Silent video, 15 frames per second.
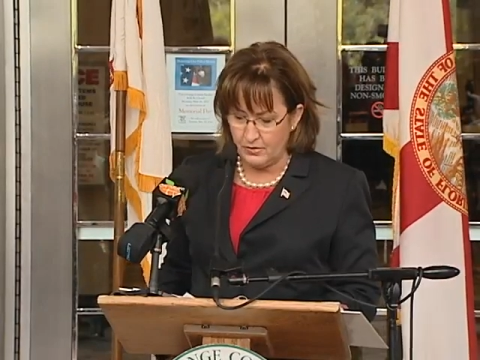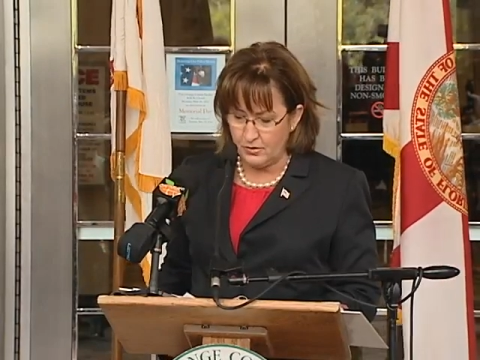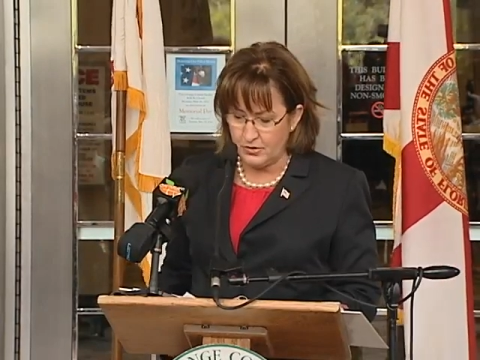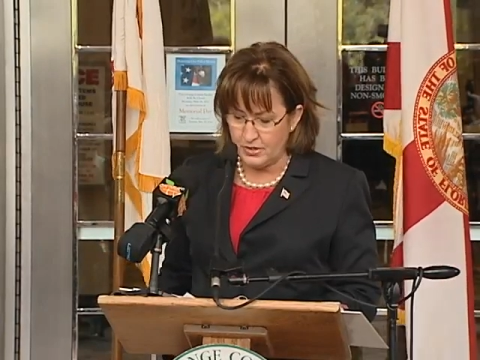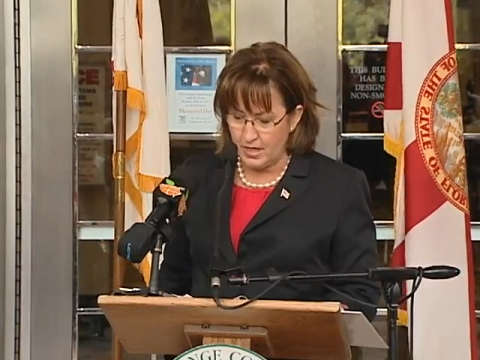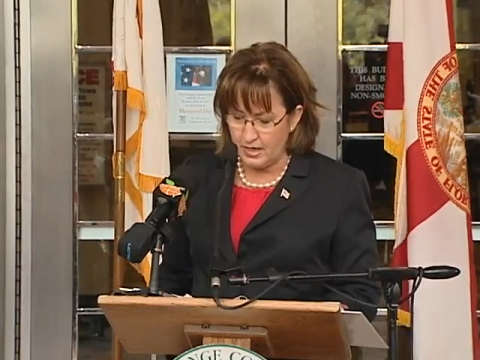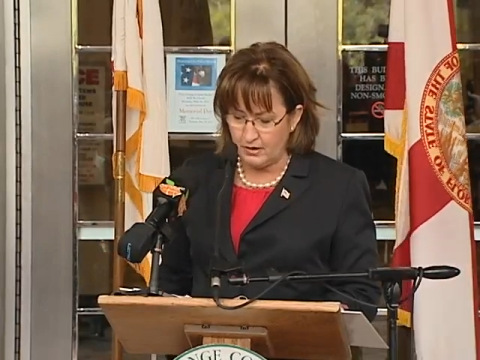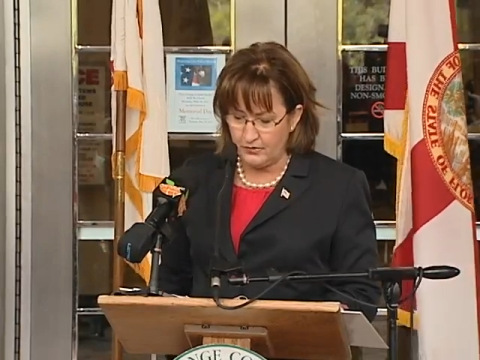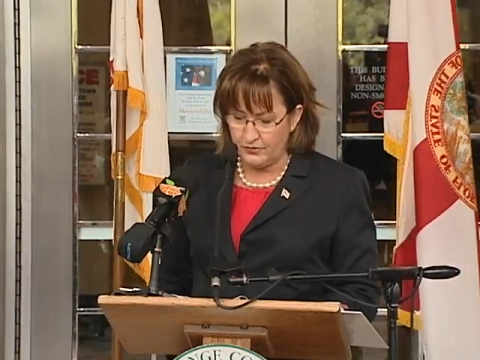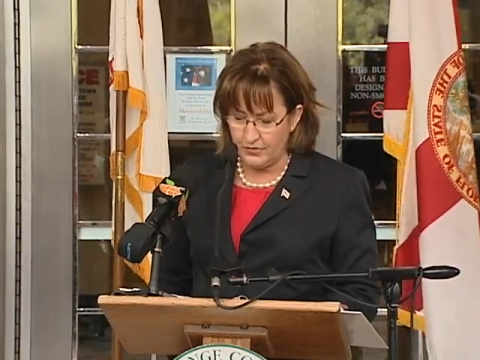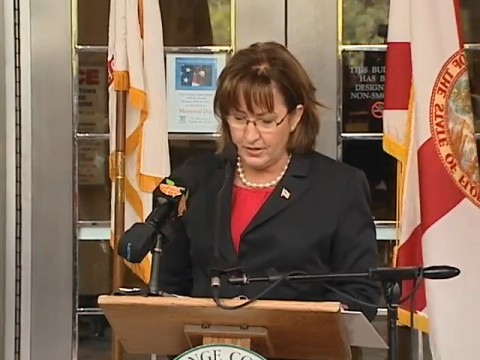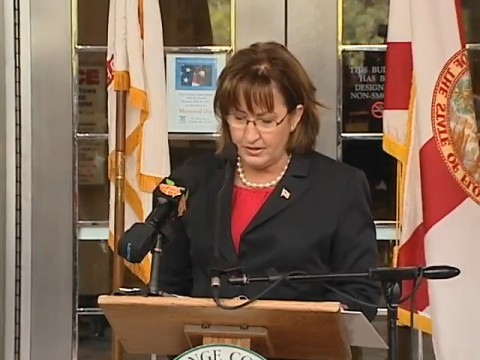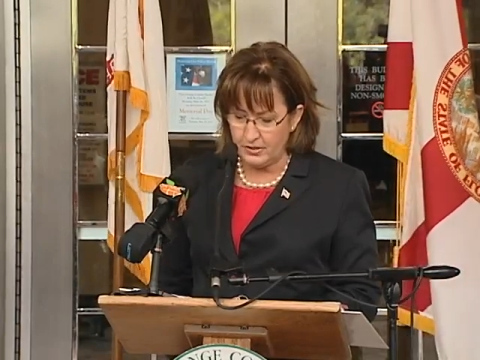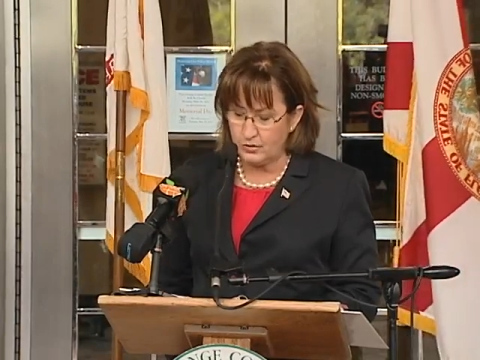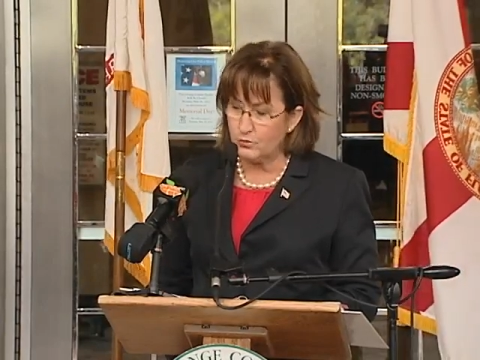their
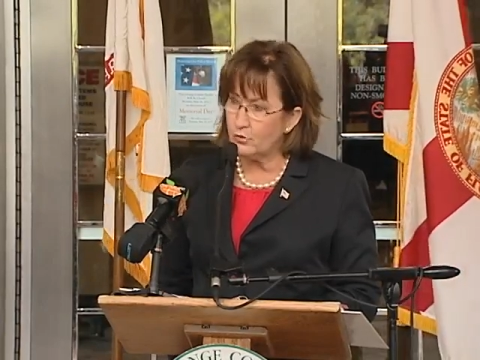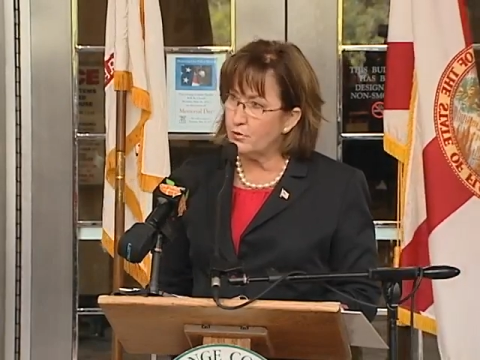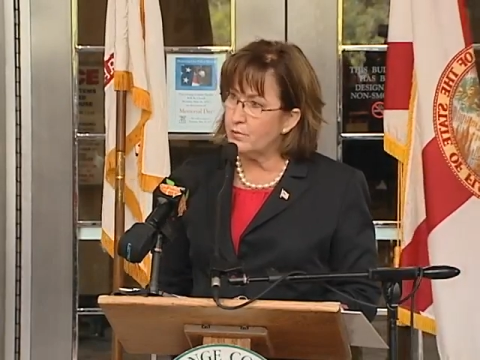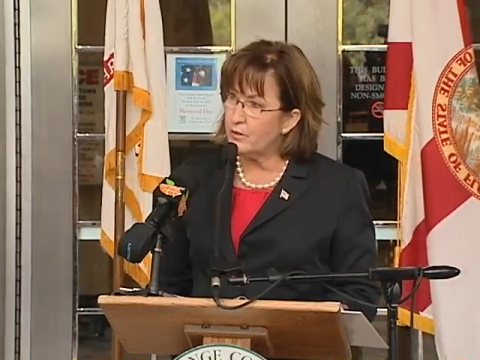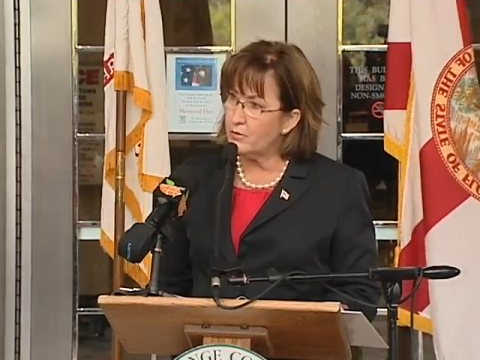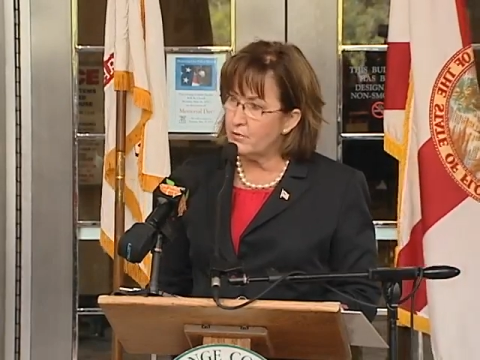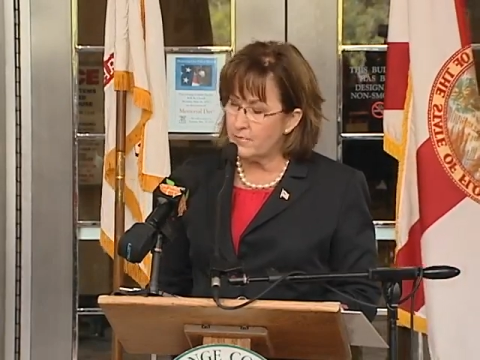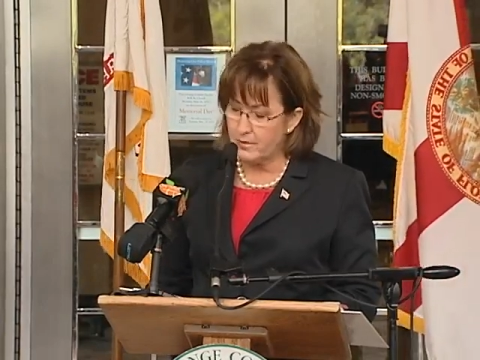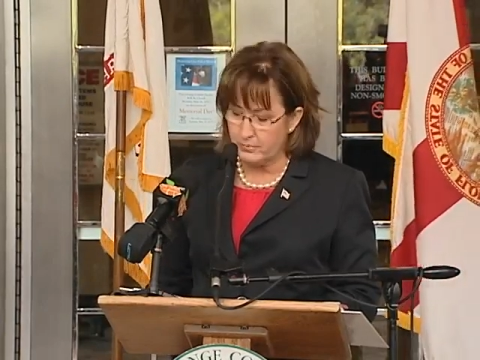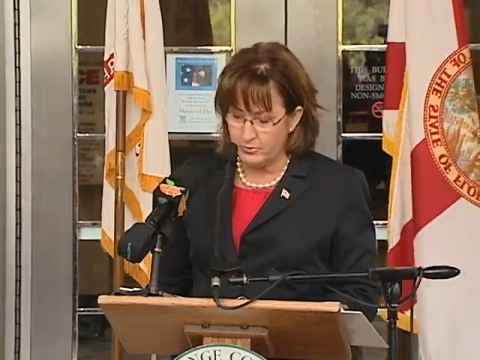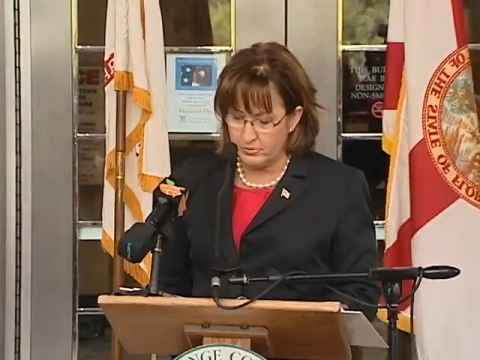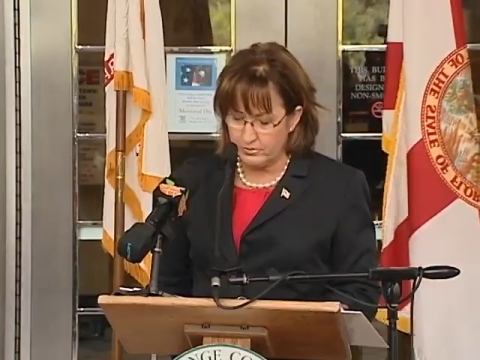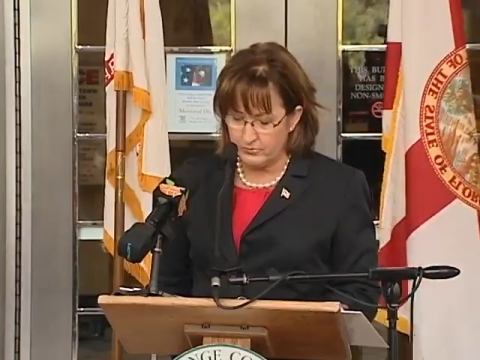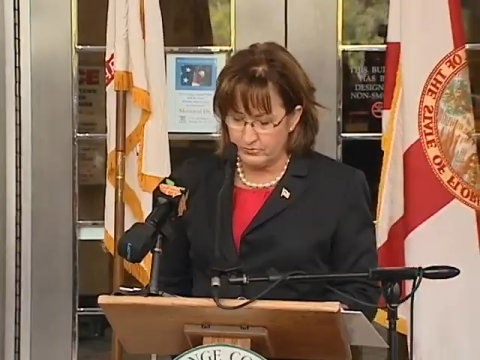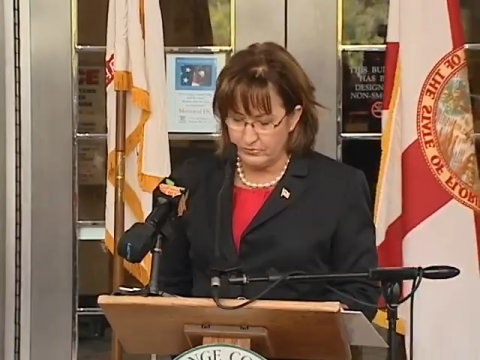sacrifice will be
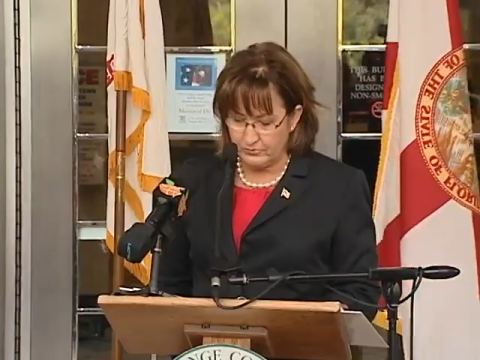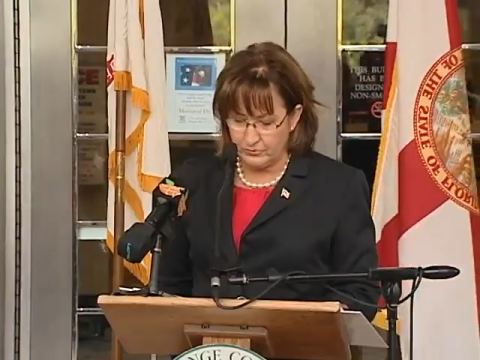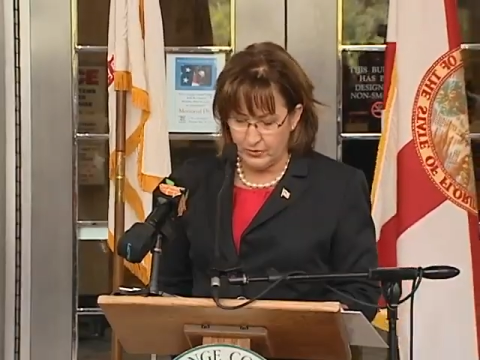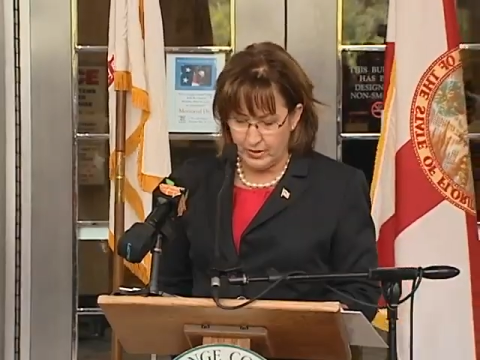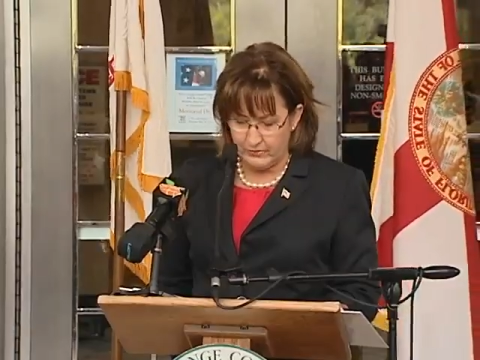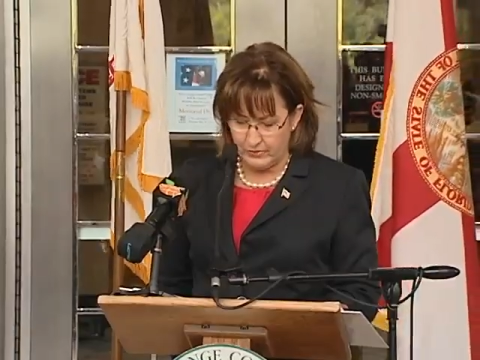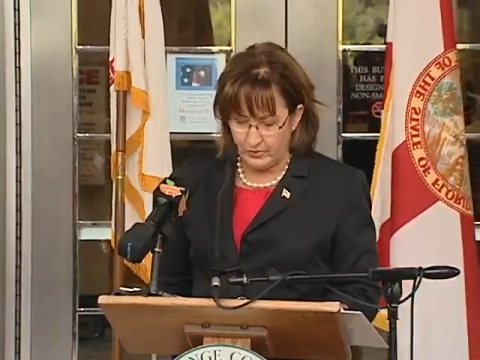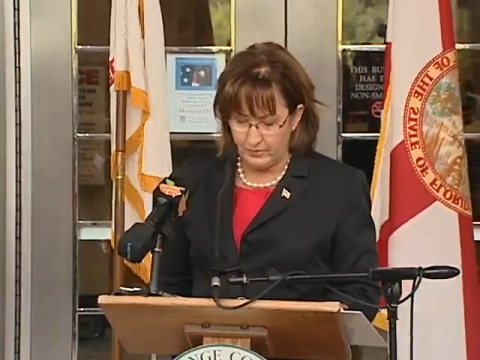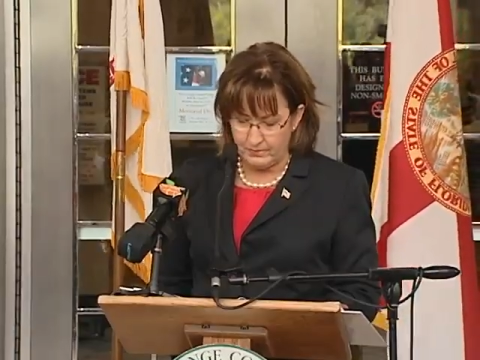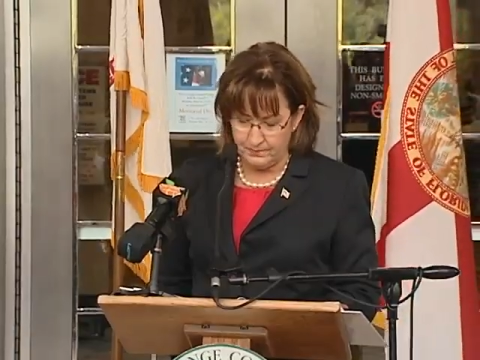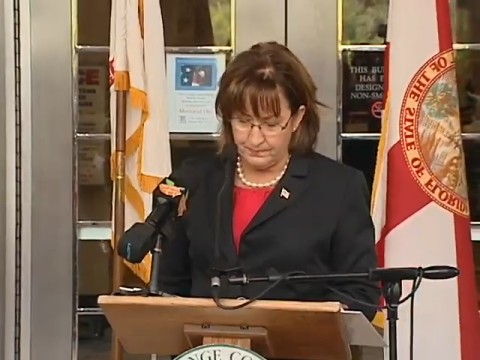remembered forever.